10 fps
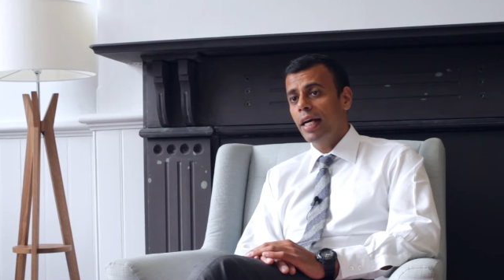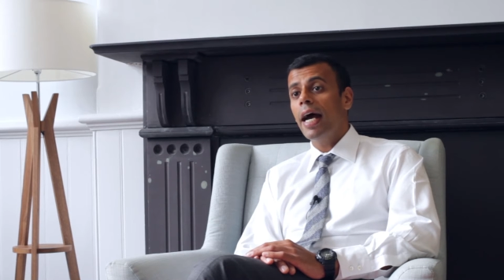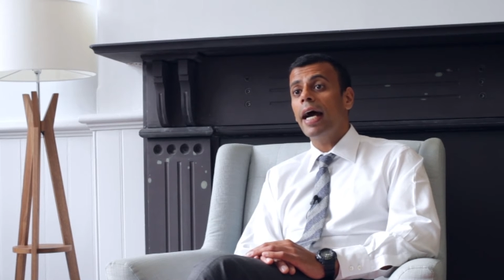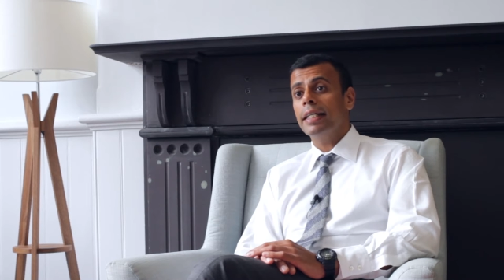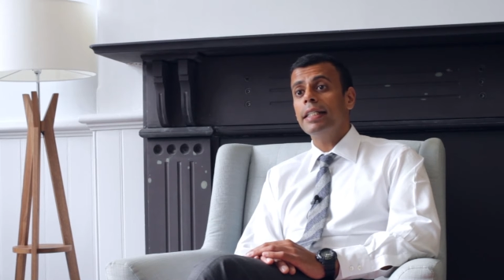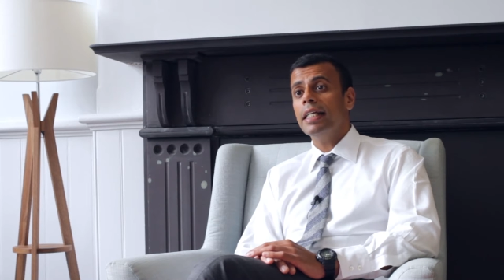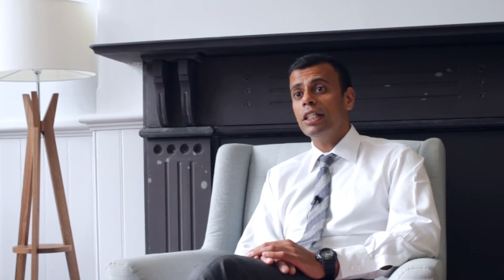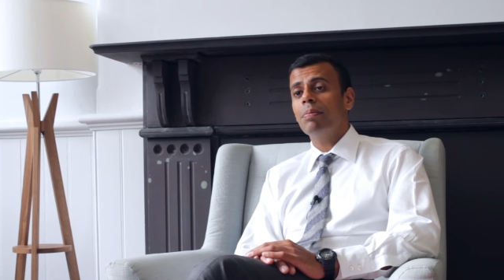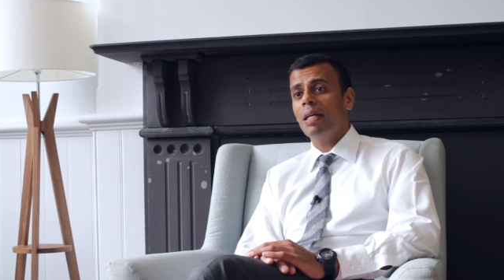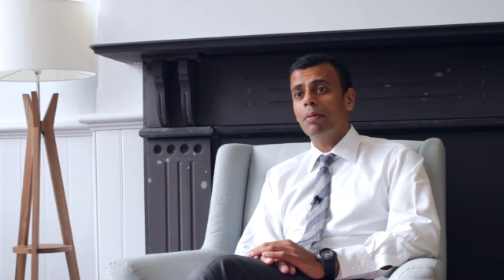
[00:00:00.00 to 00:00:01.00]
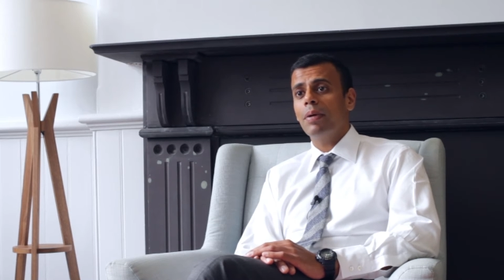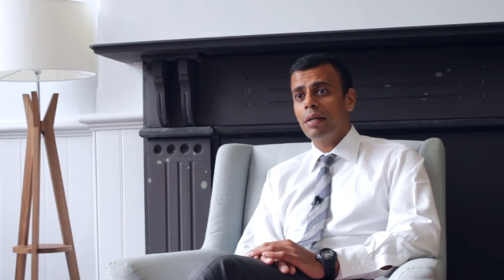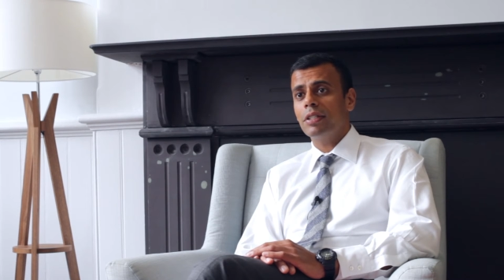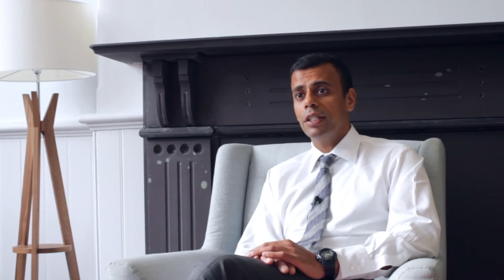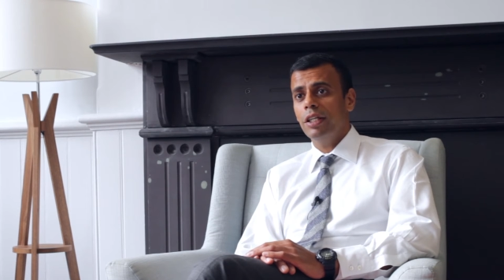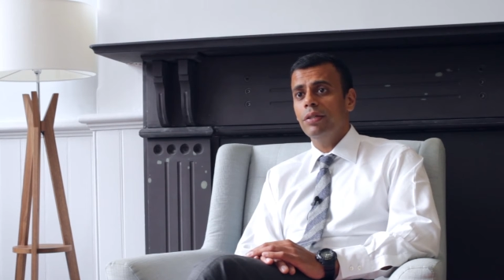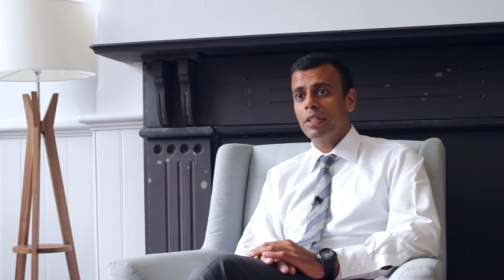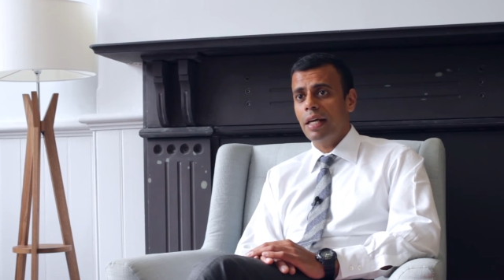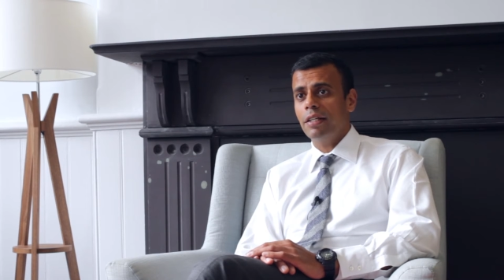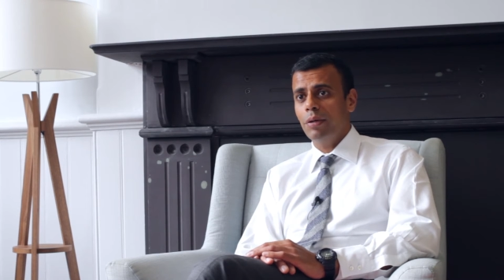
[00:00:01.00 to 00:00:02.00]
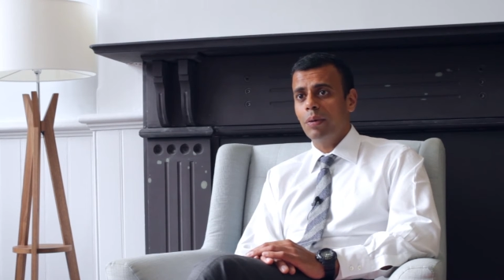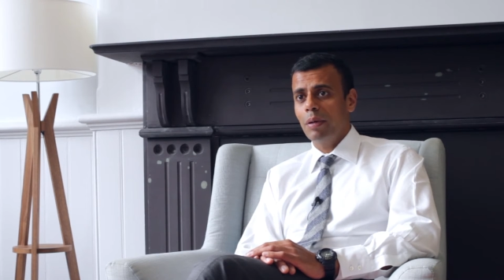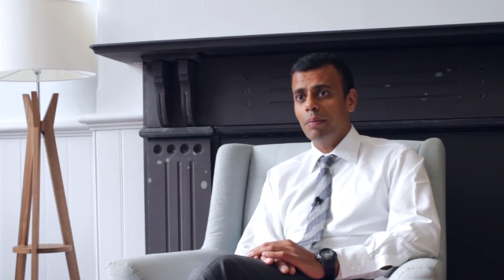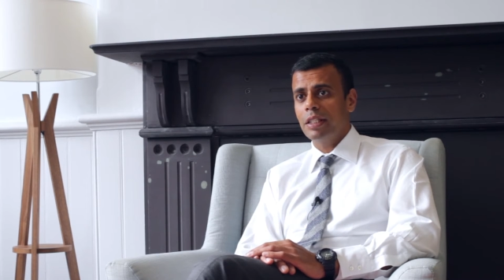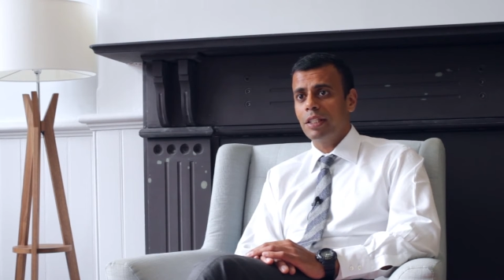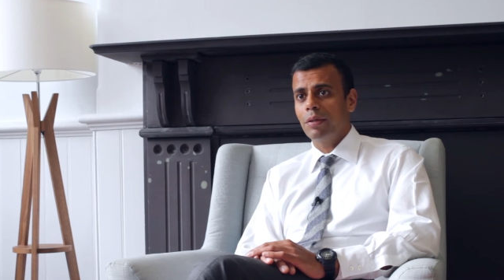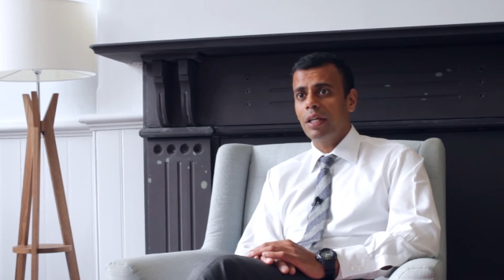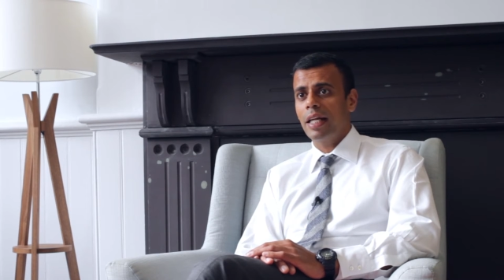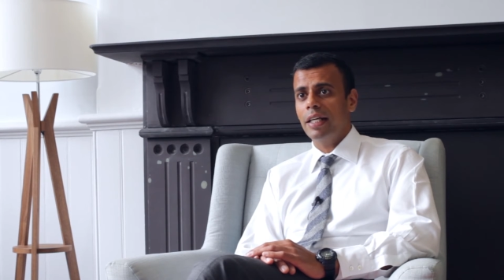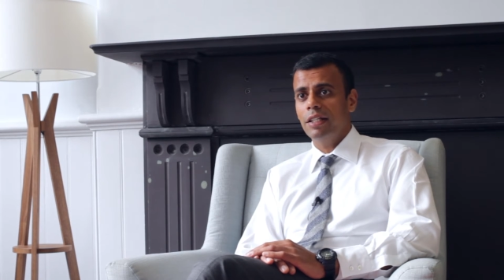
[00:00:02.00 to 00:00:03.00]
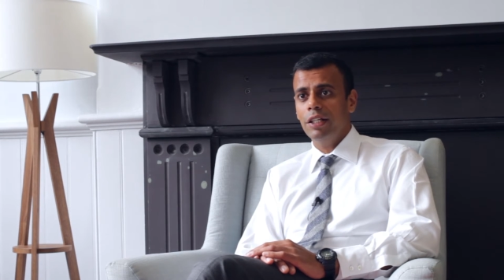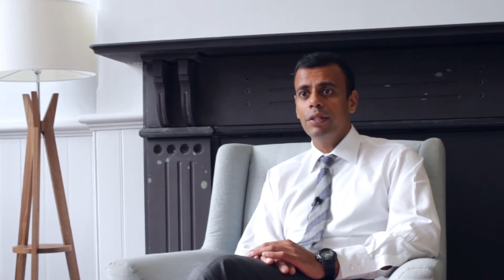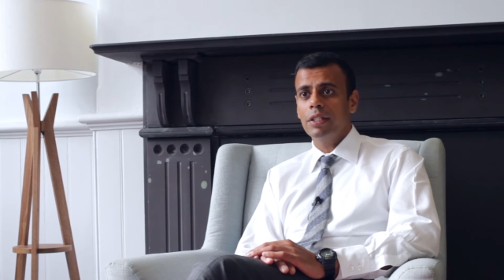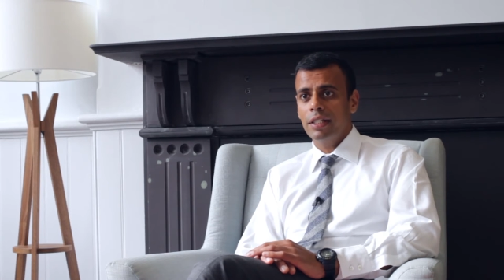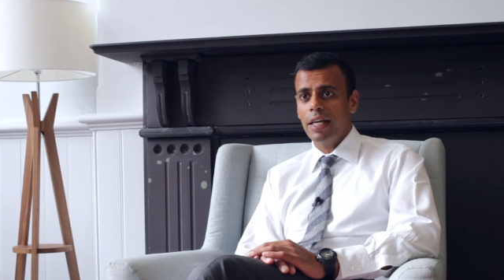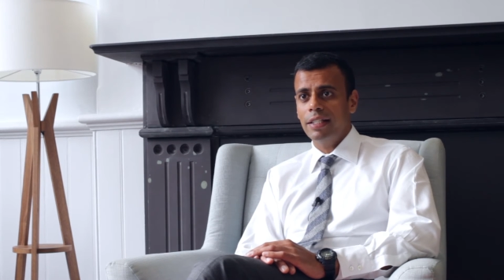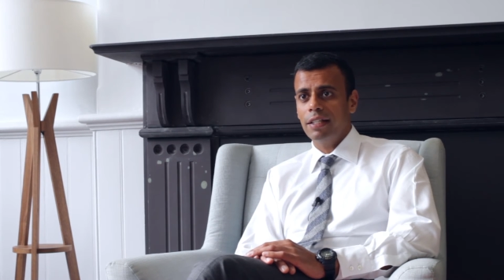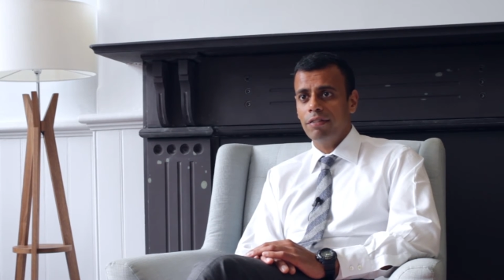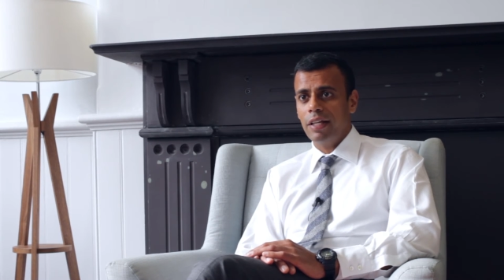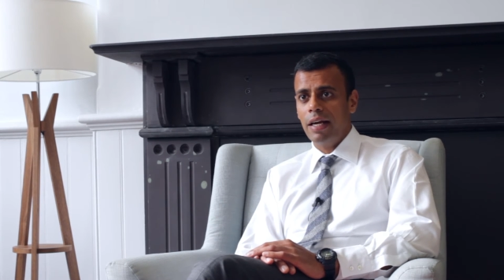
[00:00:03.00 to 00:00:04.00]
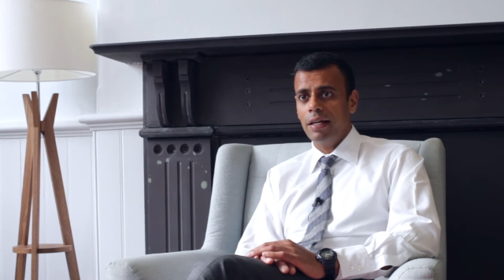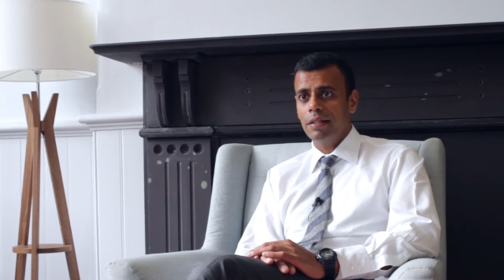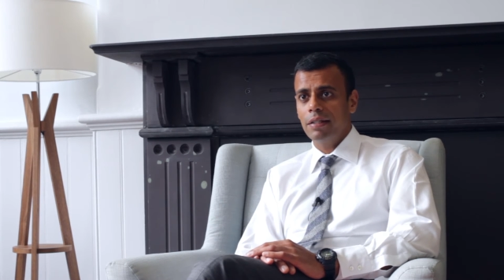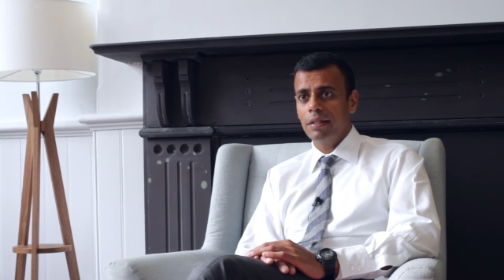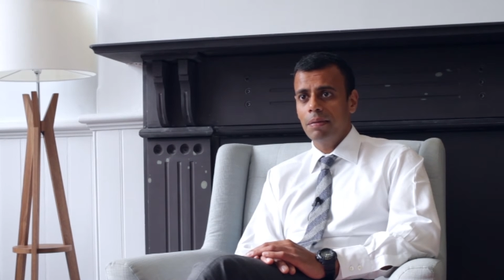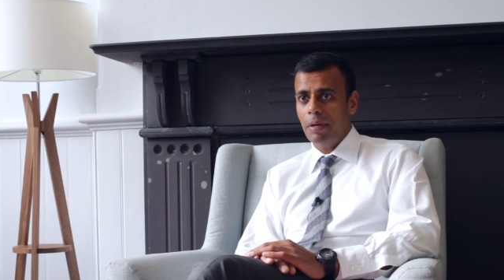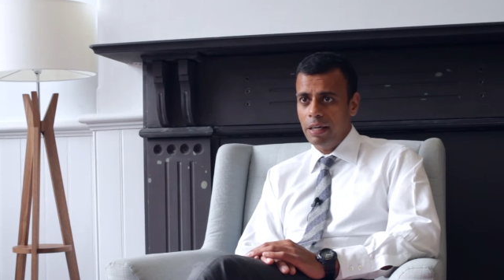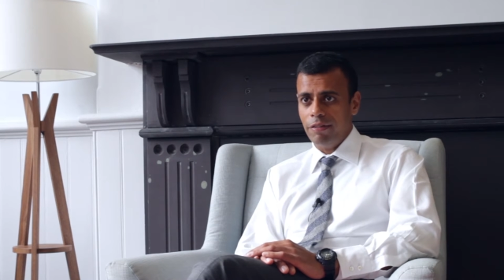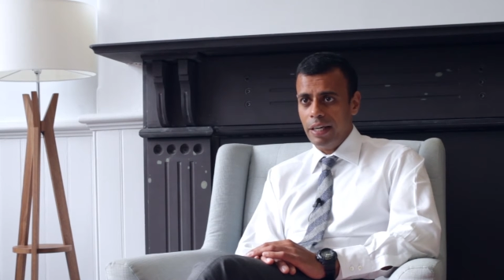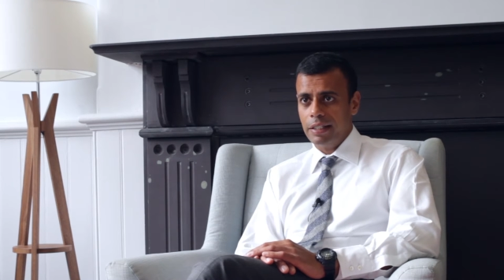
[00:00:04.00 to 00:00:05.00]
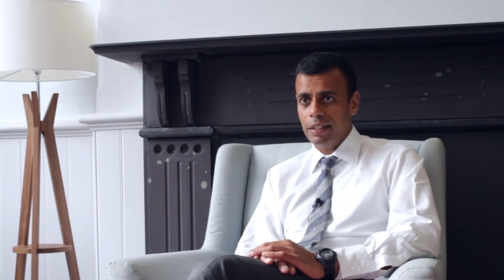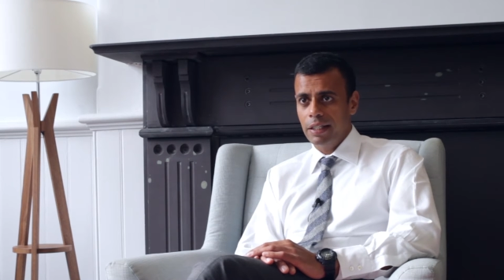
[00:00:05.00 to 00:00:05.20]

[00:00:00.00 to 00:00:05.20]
and teach people how to use that new equipment so that they can use the data for their benefit.